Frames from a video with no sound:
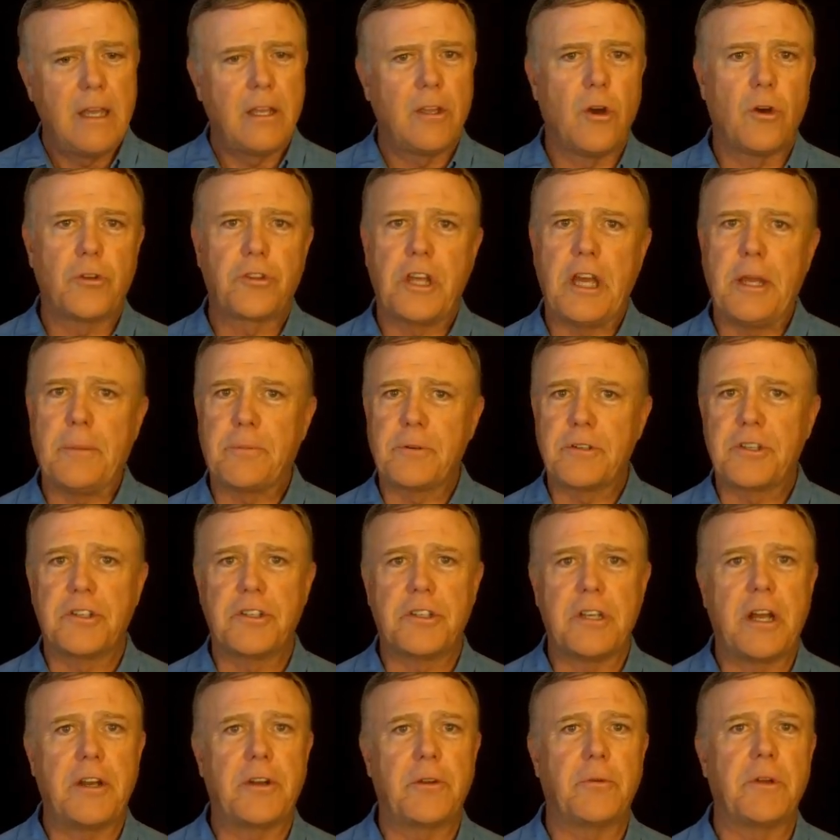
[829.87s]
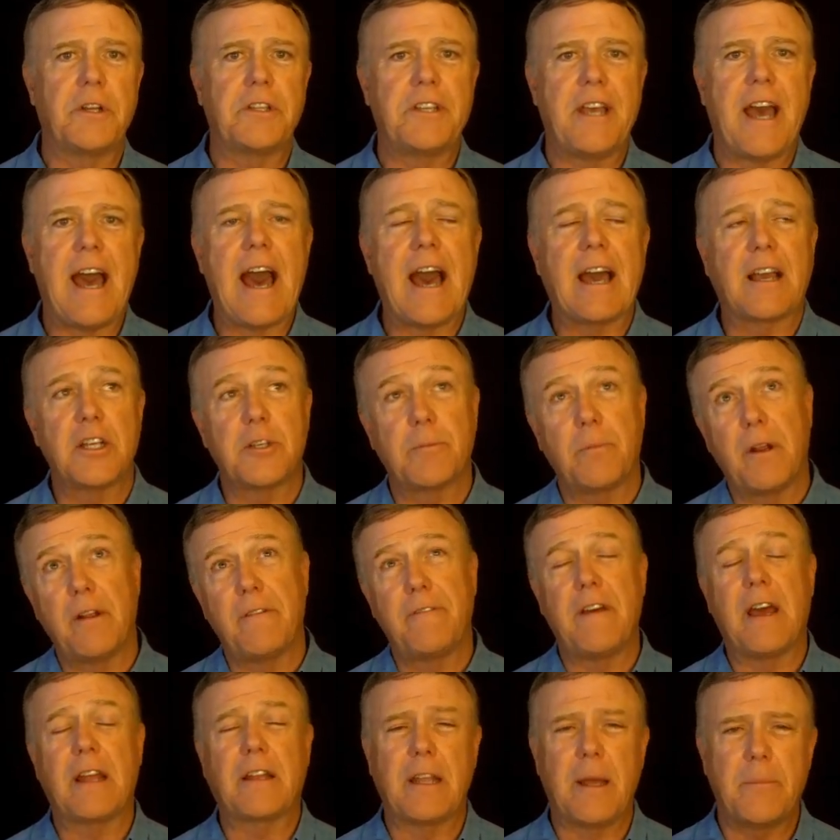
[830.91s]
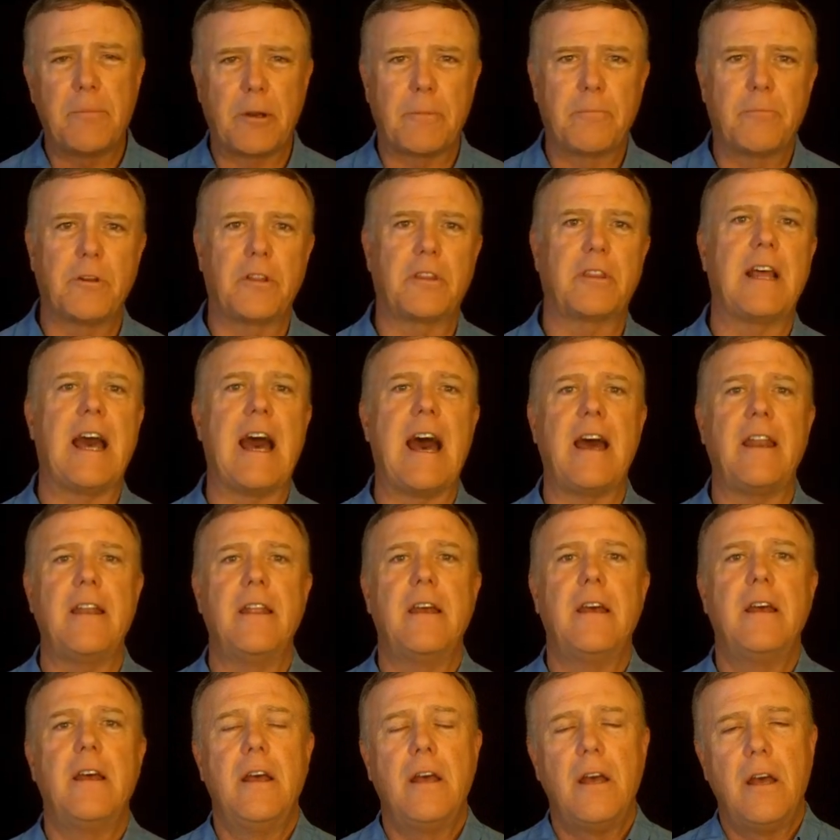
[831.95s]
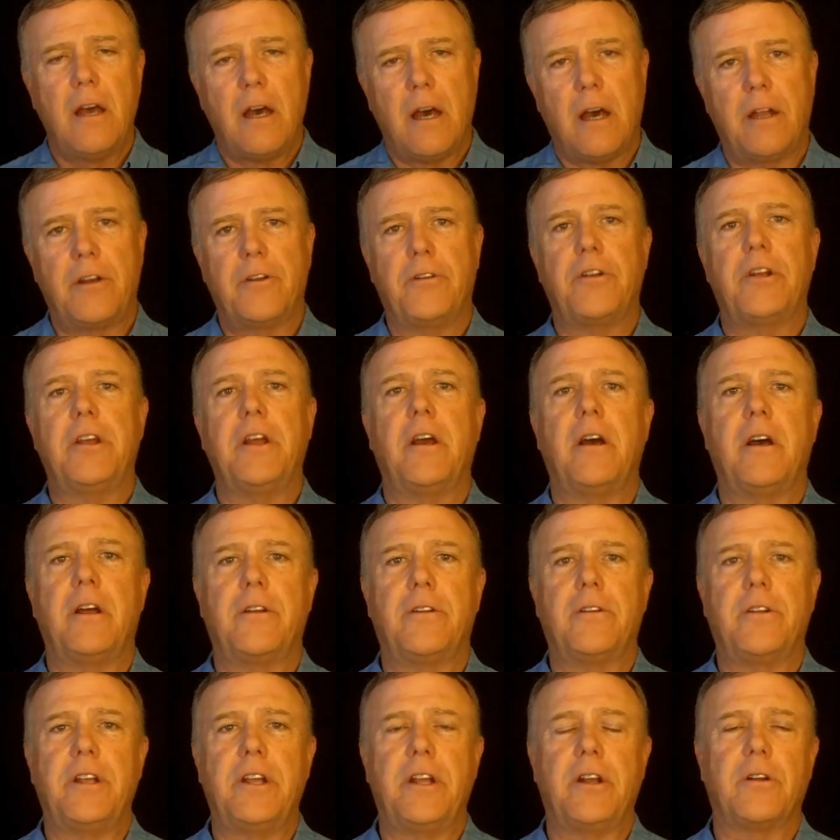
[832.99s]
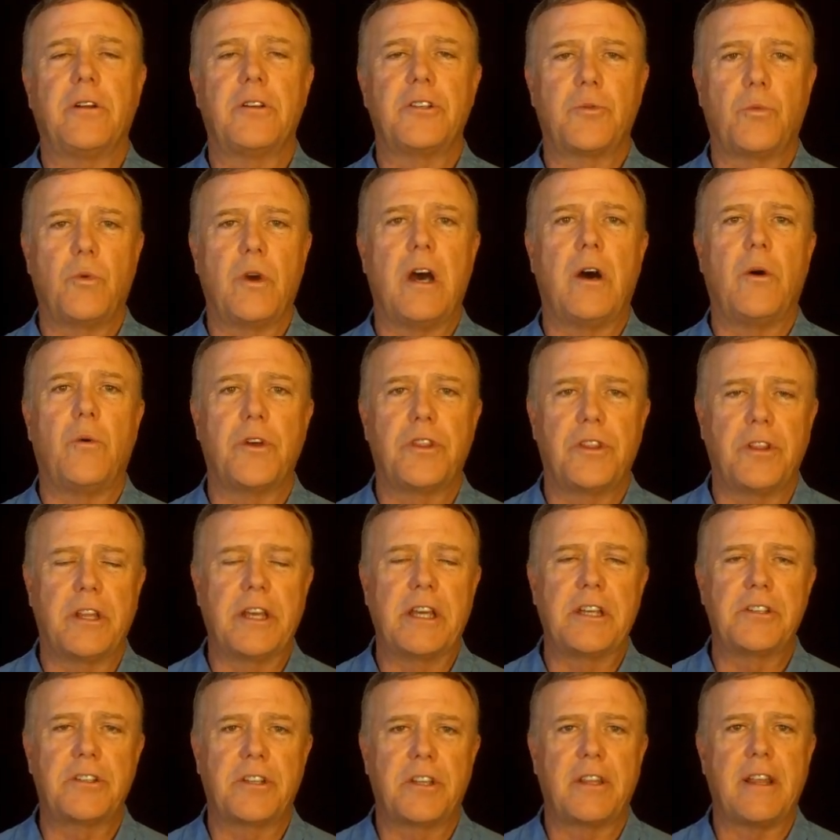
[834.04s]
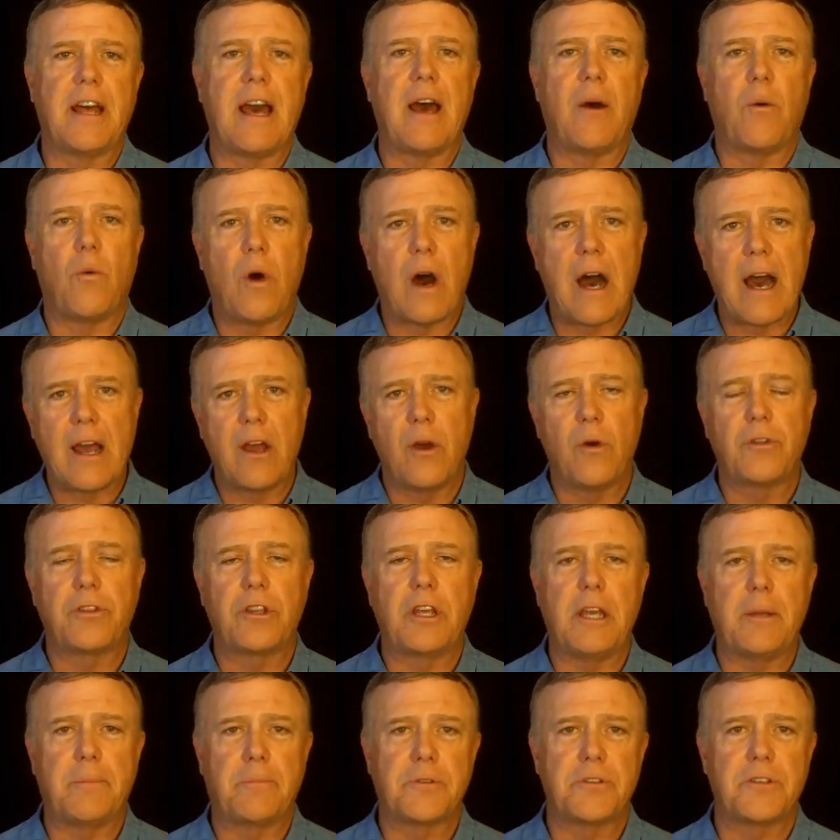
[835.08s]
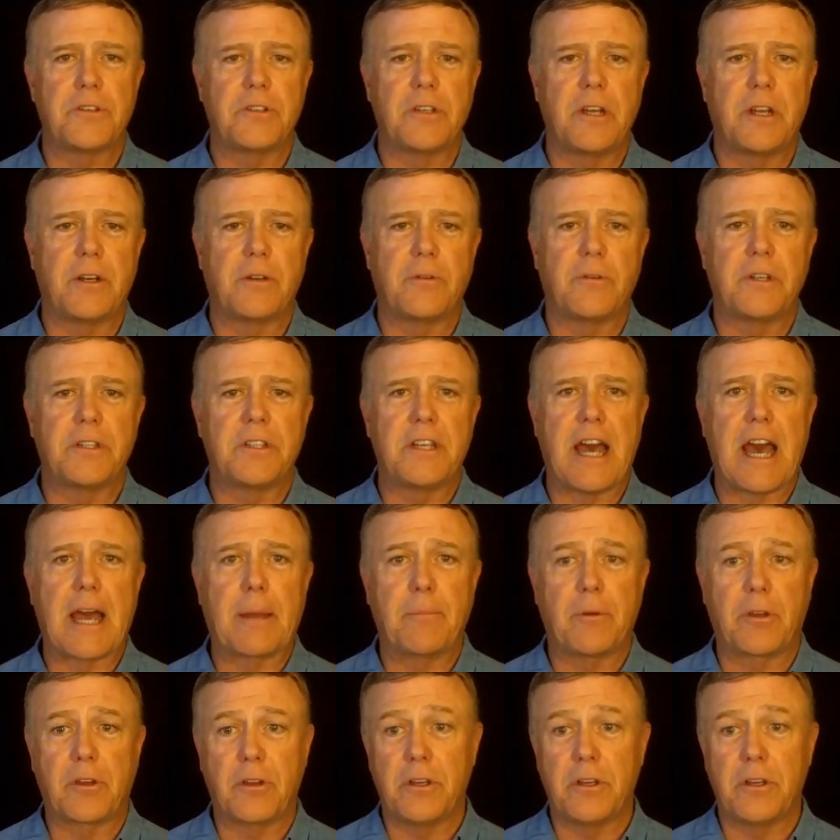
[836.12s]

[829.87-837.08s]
You know, Oathkeepers is under attack. As a matter of fact, I'm going to put that under here as well with links to that. Why Oathkeepers is under attack?